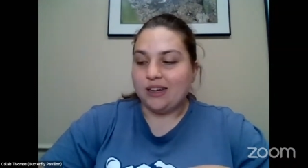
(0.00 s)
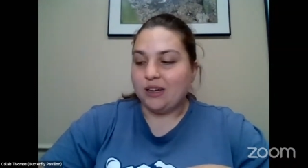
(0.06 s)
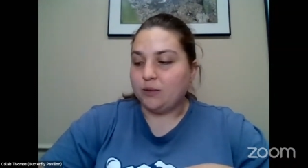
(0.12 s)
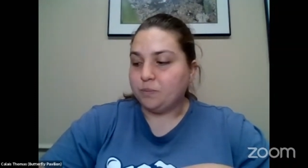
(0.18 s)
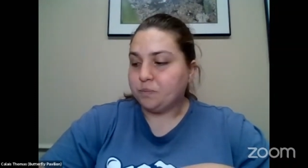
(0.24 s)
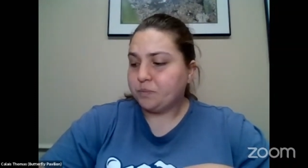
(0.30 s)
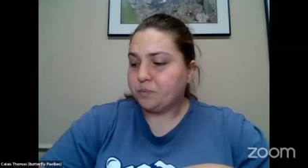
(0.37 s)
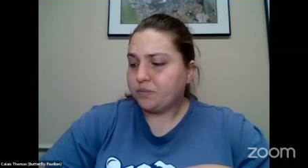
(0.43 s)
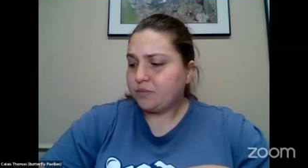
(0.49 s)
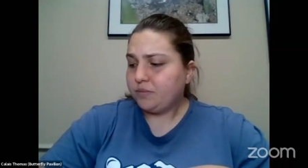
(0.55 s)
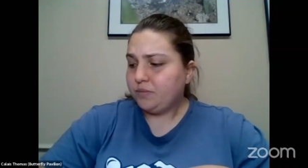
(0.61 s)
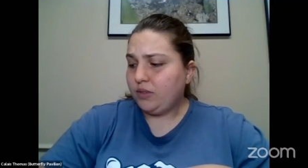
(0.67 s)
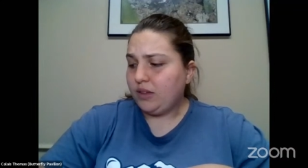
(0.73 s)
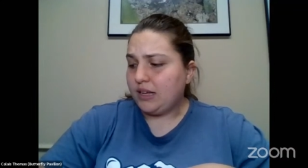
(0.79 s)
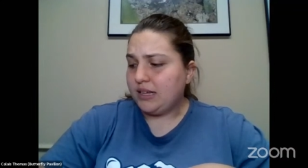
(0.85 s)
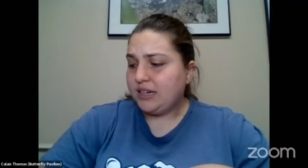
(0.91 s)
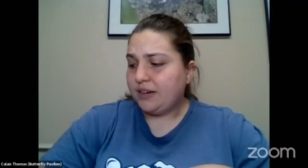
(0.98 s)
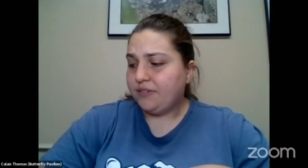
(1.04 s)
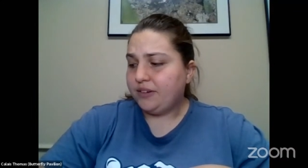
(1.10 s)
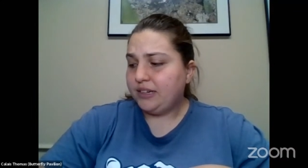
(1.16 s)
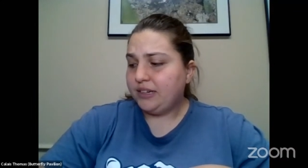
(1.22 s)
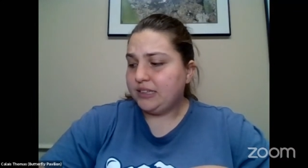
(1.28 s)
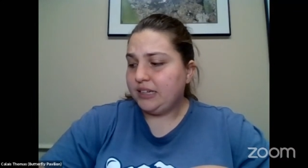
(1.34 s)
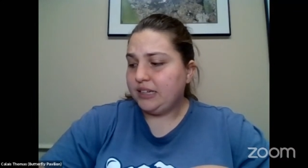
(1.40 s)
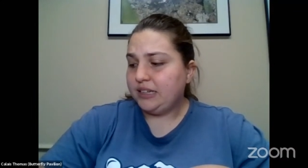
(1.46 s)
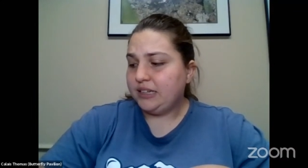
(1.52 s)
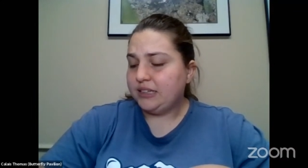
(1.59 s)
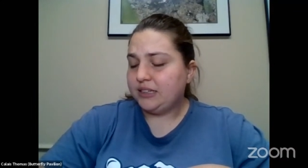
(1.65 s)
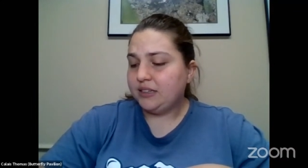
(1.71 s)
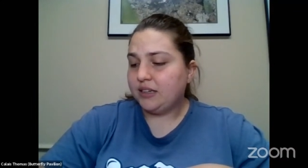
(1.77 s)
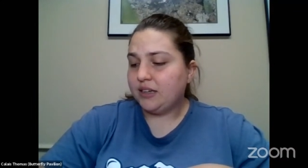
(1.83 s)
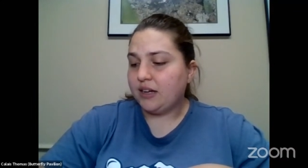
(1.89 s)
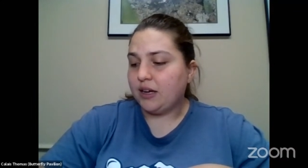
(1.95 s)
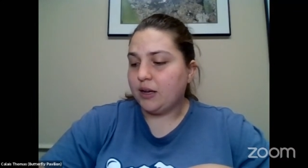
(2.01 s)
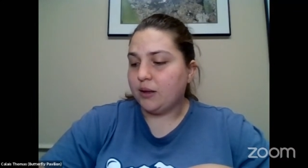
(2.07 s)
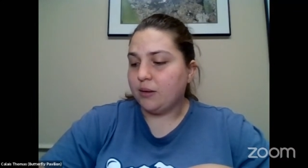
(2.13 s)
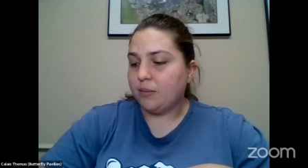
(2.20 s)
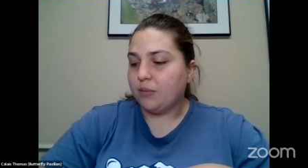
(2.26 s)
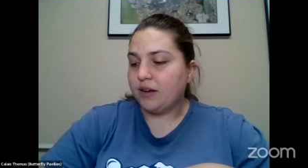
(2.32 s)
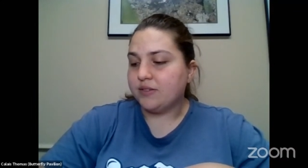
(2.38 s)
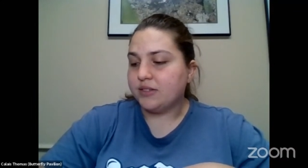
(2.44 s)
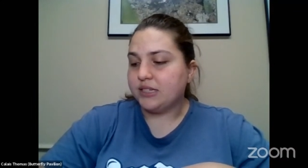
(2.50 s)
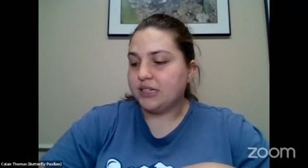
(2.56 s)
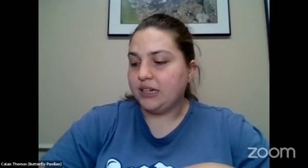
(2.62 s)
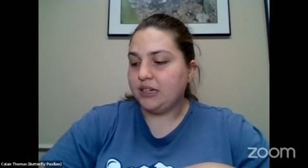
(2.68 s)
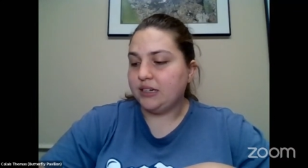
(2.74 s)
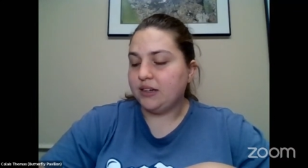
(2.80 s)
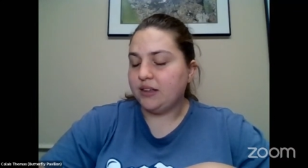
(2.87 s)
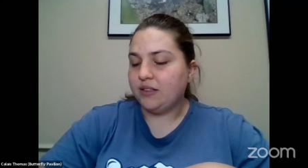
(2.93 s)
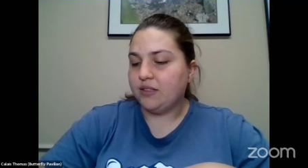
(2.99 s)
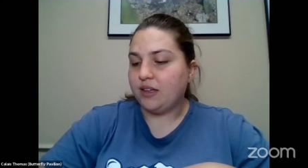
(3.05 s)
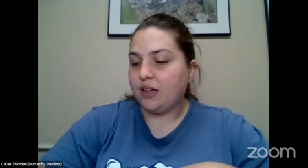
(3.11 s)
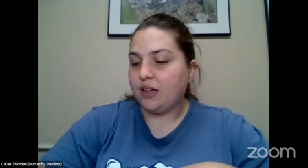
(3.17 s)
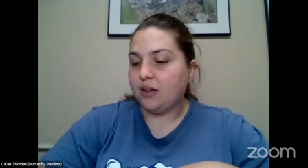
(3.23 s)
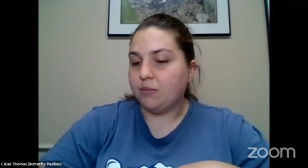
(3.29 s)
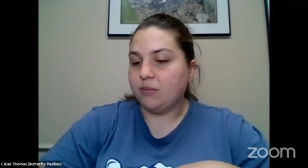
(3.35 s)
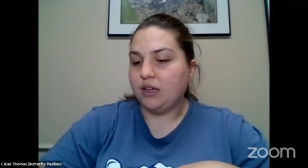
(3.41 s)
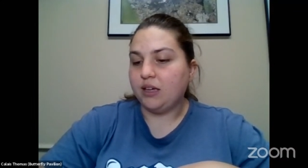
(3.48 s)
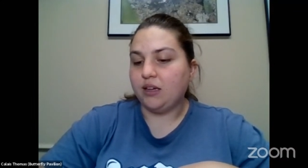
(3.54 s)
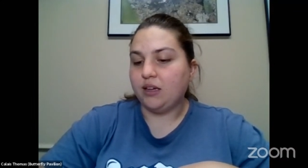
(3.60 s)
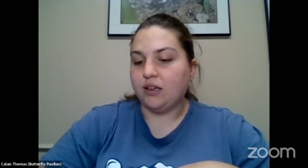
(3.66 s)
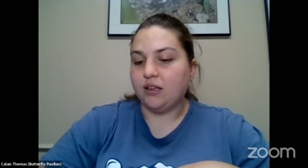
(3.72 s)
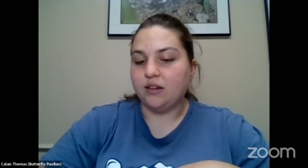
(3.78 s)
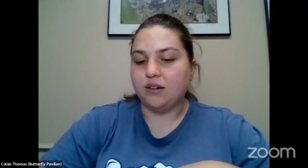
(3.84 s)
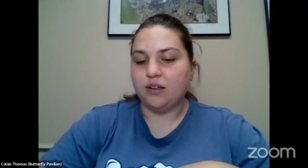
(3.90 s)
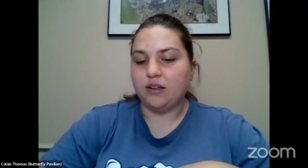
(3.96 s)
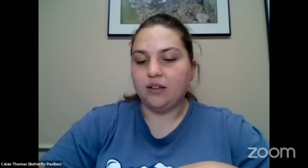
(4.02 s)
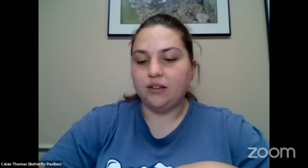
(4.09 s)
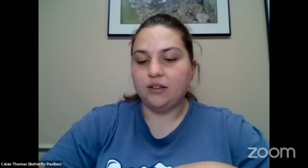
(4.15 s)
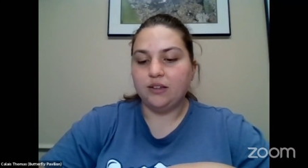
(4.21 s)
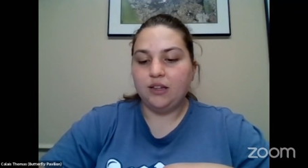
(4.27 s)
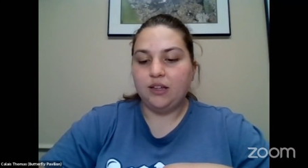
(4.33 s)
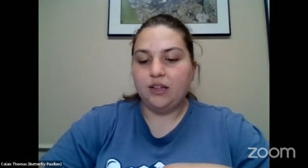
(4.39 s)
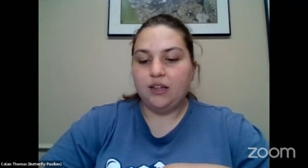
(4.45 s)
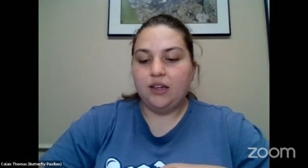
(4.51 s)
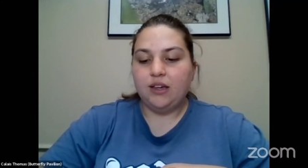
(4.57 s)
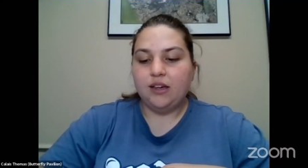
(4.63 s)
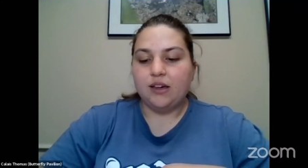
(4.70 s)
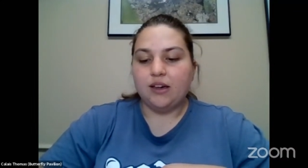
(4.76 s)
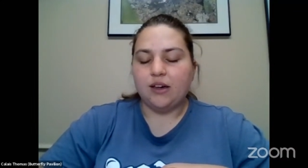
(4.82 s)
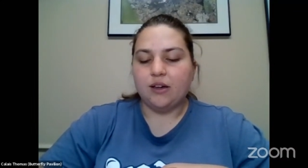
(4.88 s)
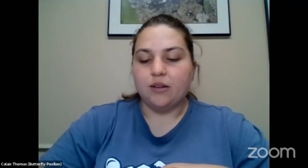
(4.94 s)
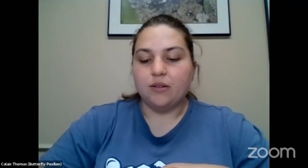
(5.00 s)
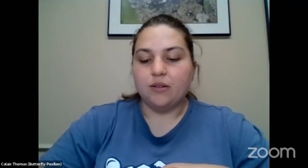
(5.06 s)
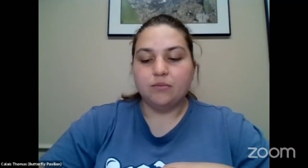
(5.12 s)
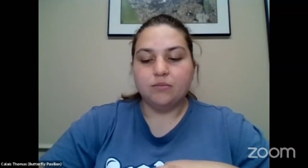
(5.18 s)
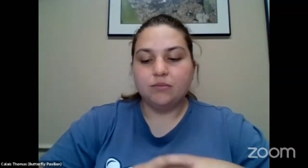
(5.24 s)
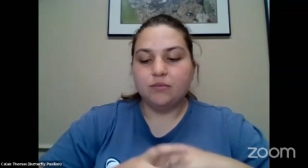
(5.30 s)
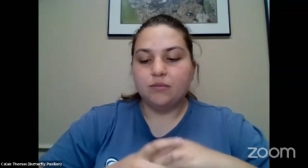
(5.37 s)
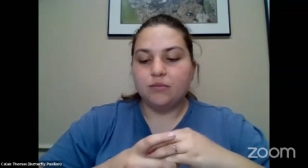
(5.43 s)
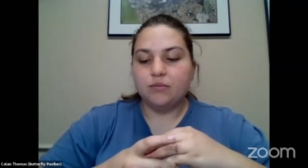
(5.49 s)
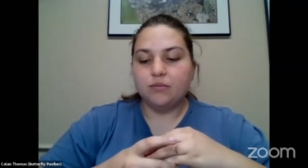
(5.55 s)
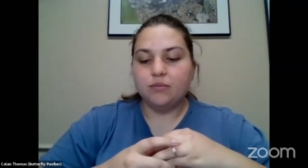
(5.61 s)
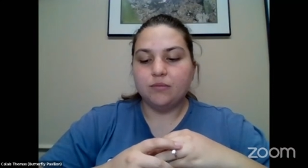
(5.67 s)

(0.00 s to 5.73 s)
Um, definitely, um, I've seen them in, um,